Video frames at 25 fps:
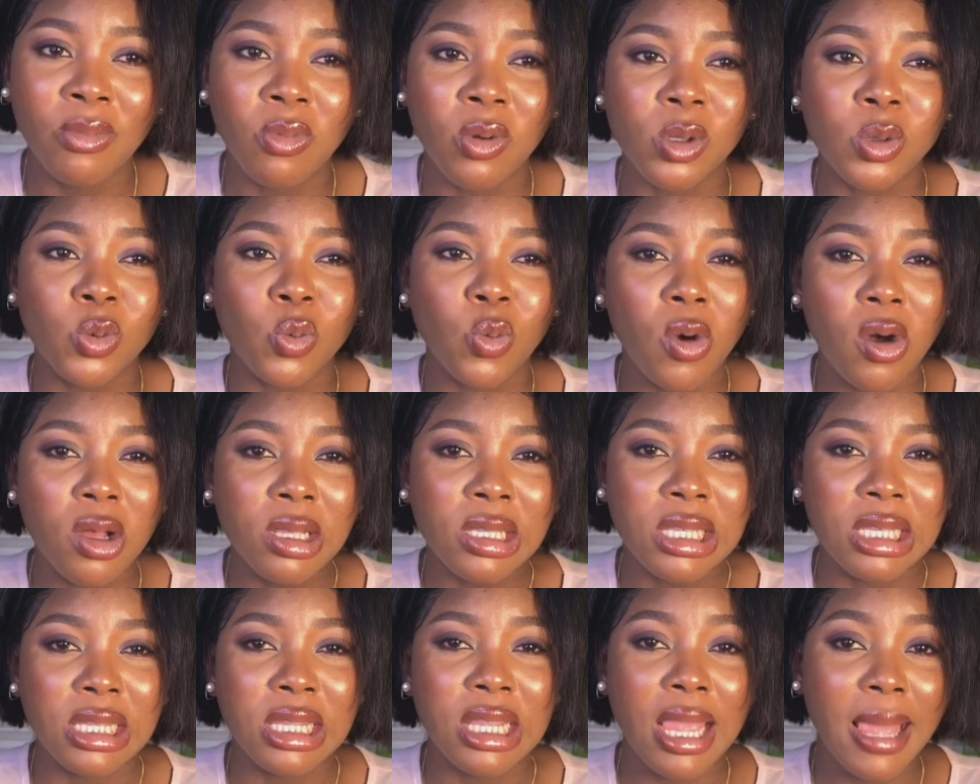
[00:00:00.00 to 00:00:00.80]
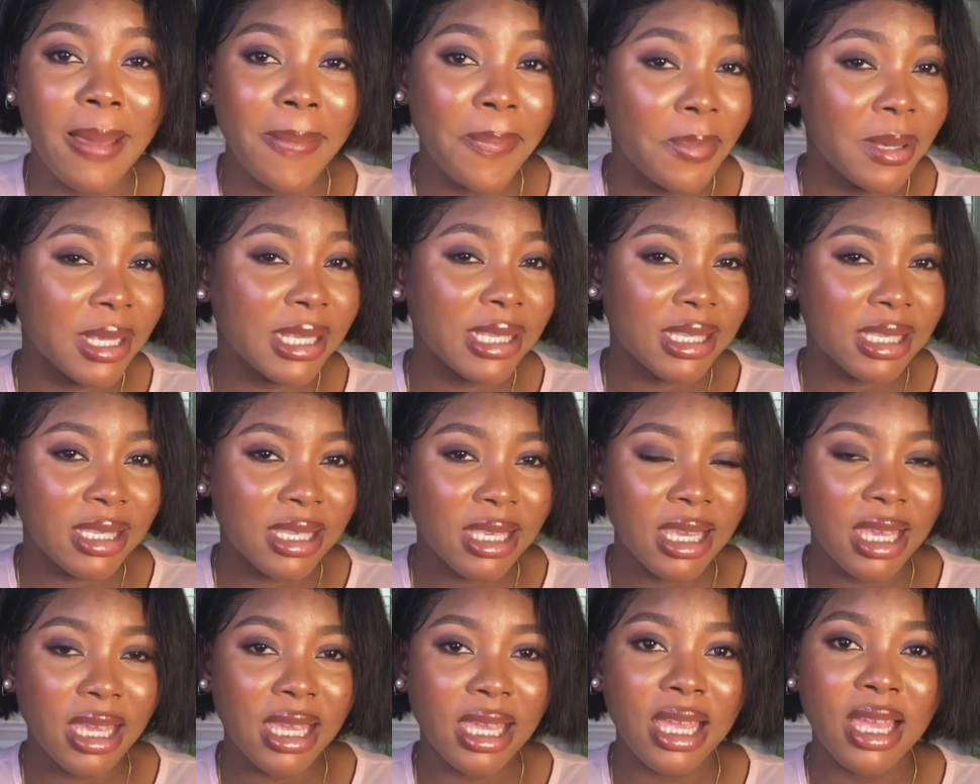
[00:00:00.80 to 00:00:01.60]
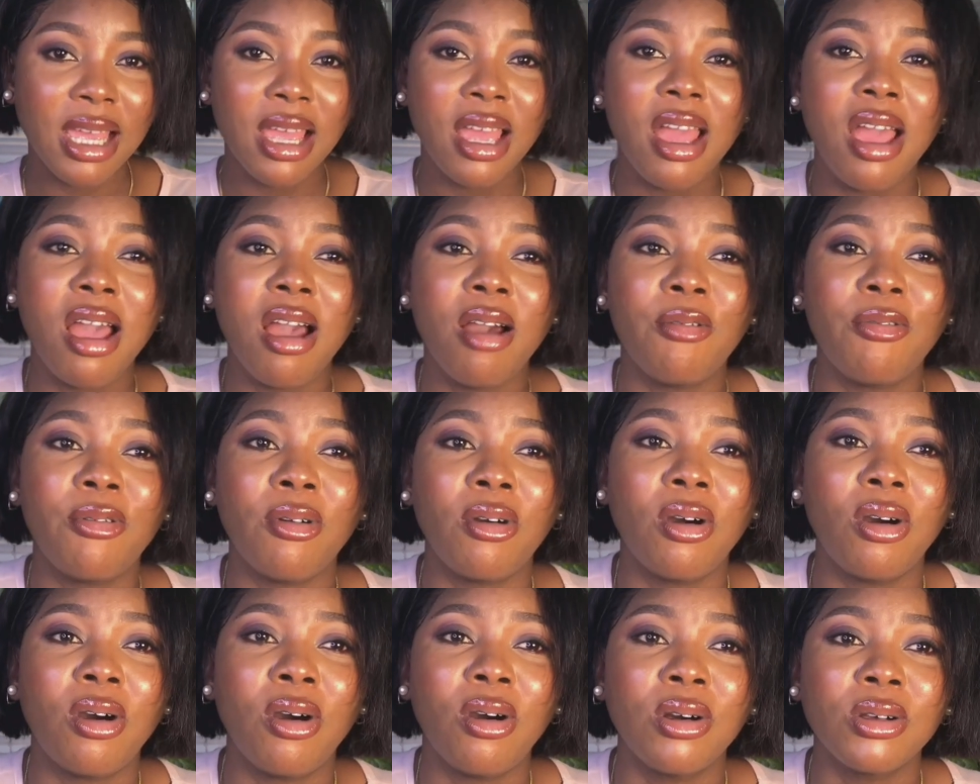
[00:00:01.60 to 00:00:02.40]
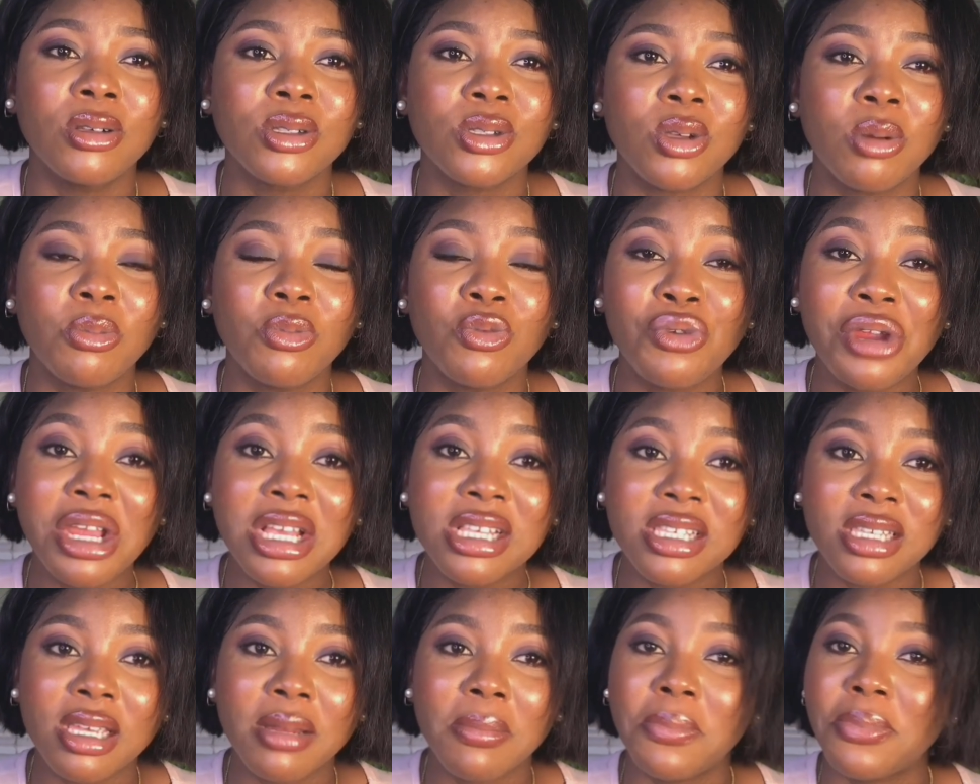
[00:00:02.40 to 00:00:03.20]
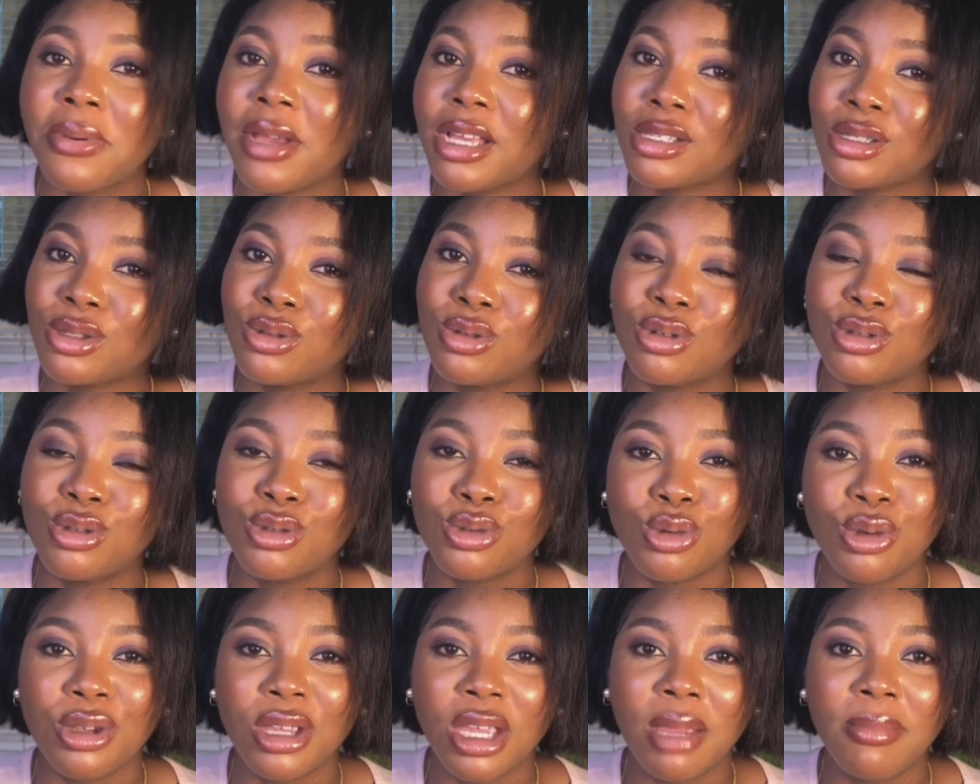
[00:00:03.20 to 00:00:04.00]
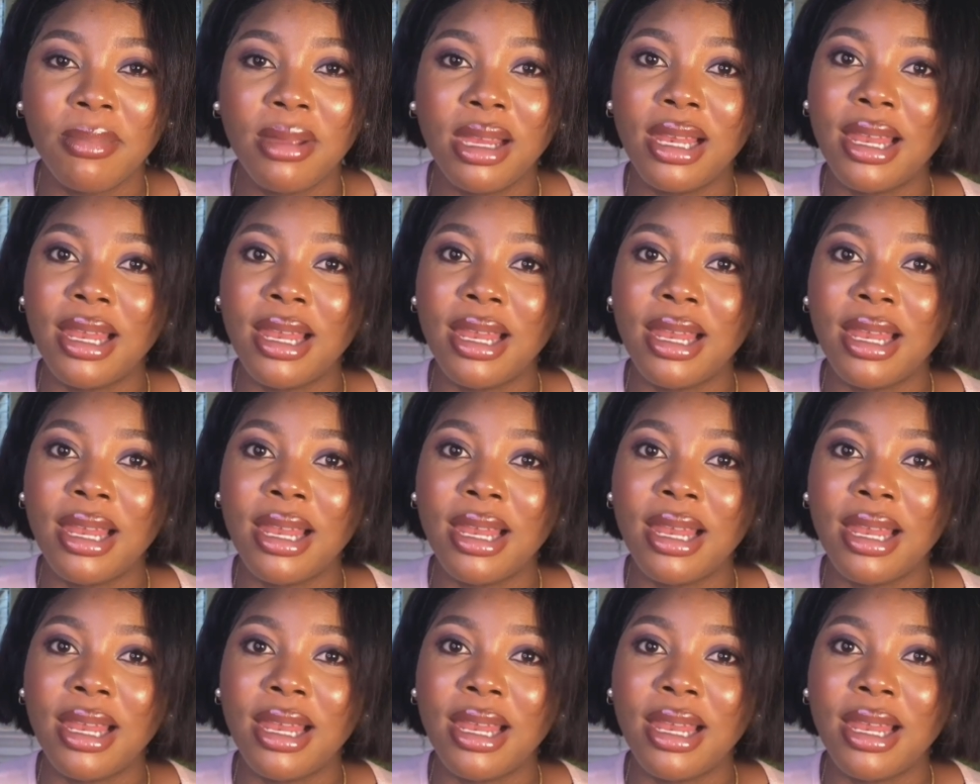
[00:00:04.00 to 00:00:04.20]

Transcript: He was once in APC for some reason best known to him.